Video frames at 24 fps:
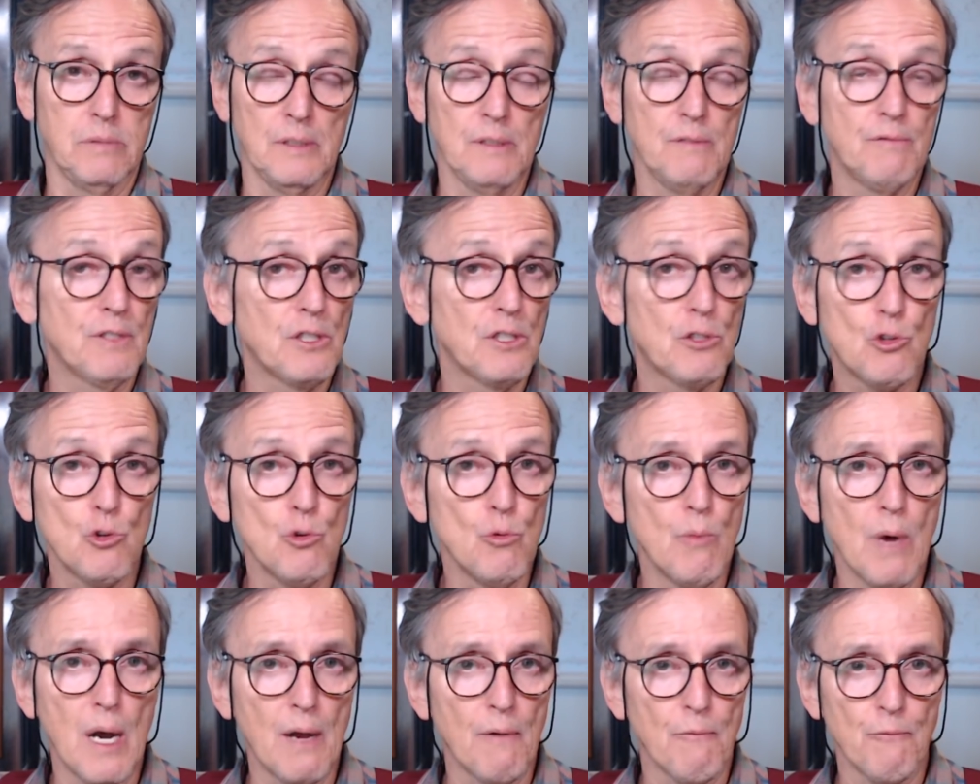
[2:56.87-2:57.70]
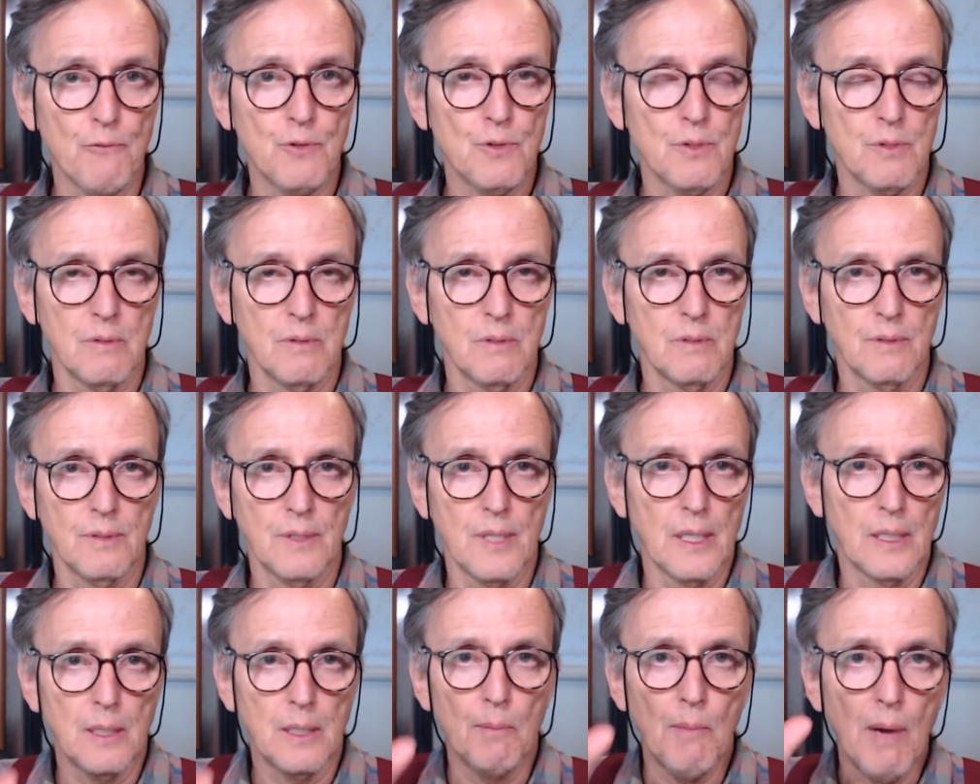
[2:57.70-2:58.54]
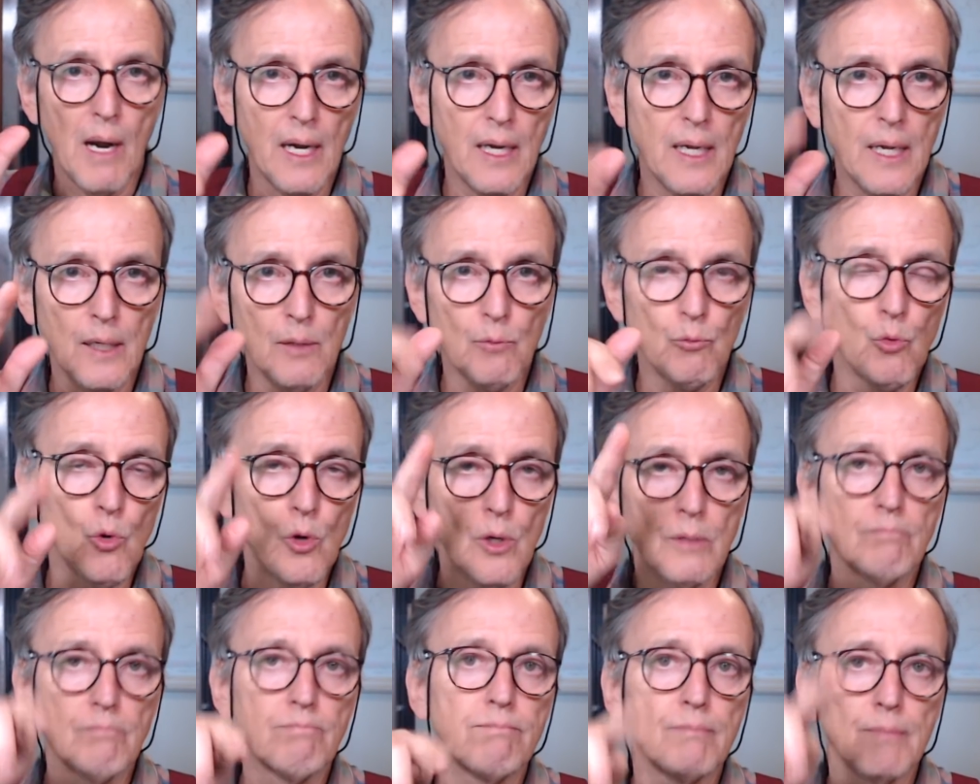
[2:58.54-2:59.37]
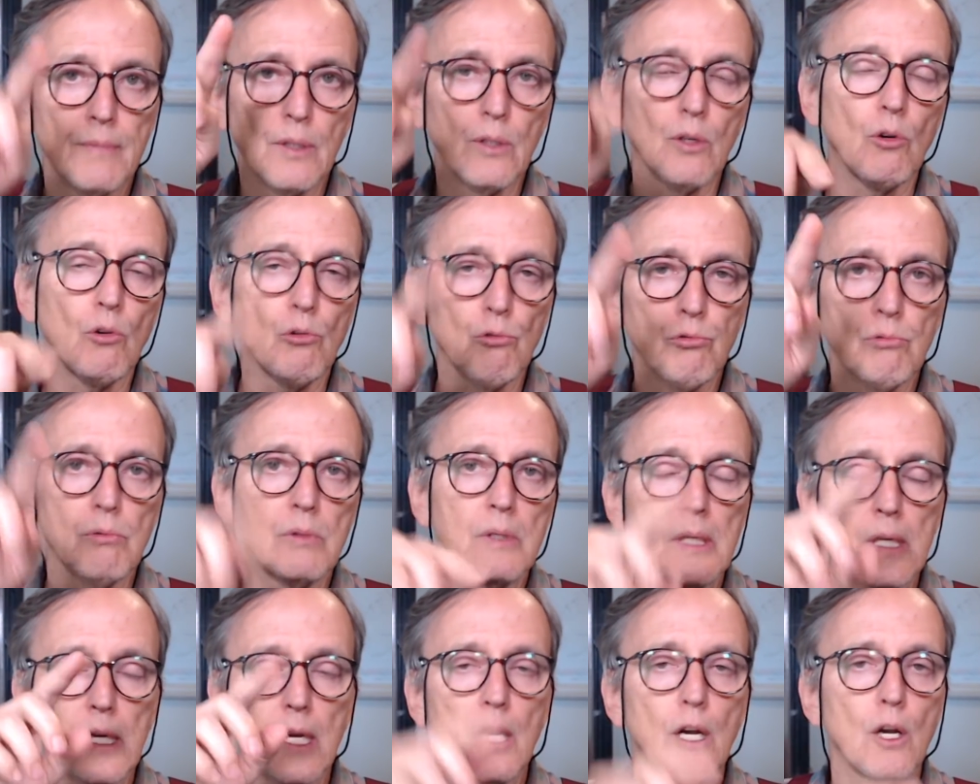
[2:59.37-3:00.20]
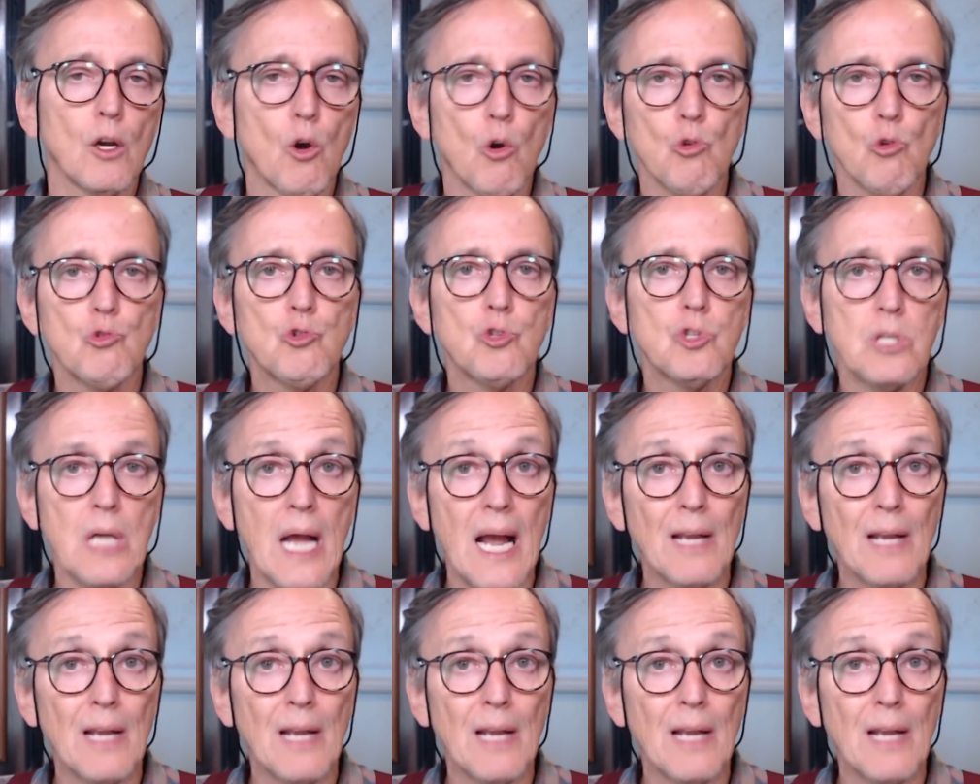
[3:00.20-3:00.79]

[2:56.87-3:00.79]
even 2 months that the market would, go